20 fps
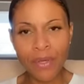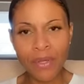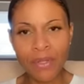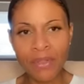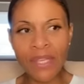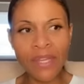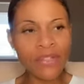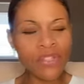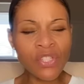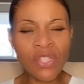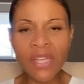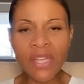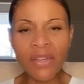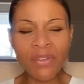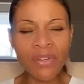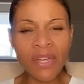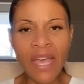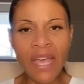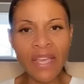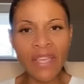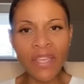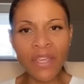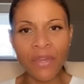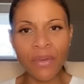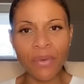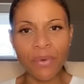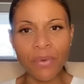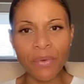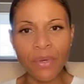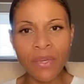They're still not
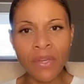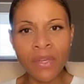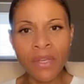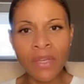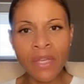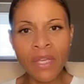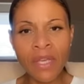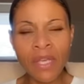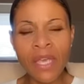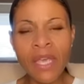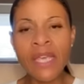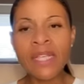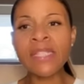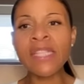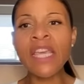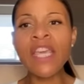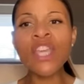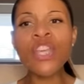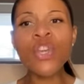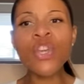you. See,